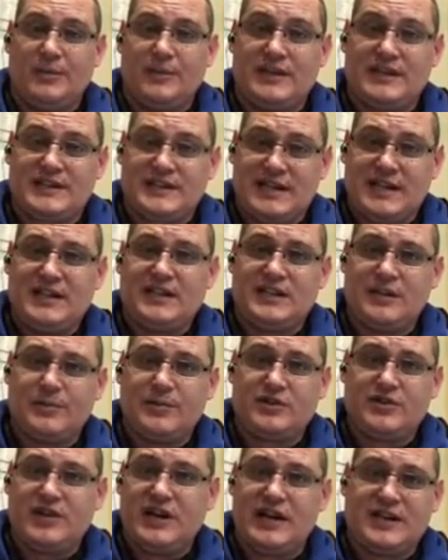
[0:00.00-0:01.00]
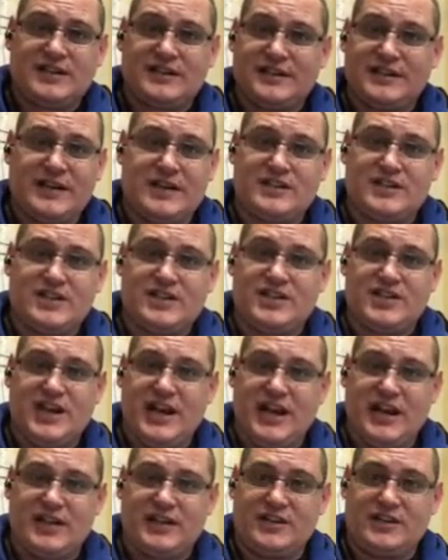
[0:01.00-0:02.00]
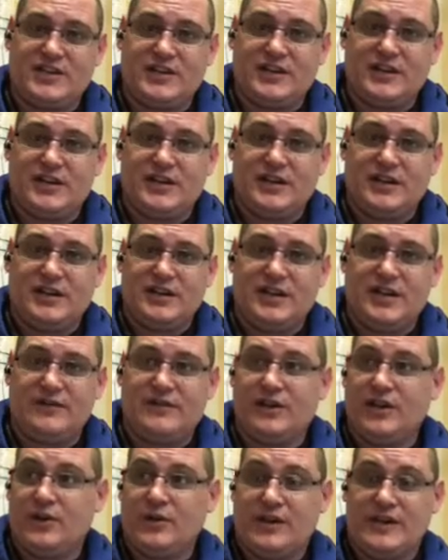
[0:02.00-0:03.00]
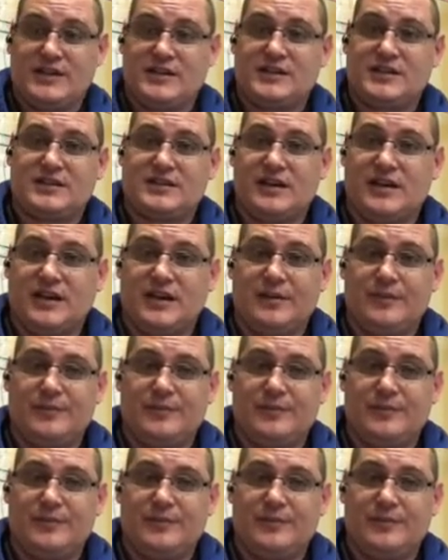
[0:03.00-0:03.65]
His skin temperature actually doesn't change, even though he's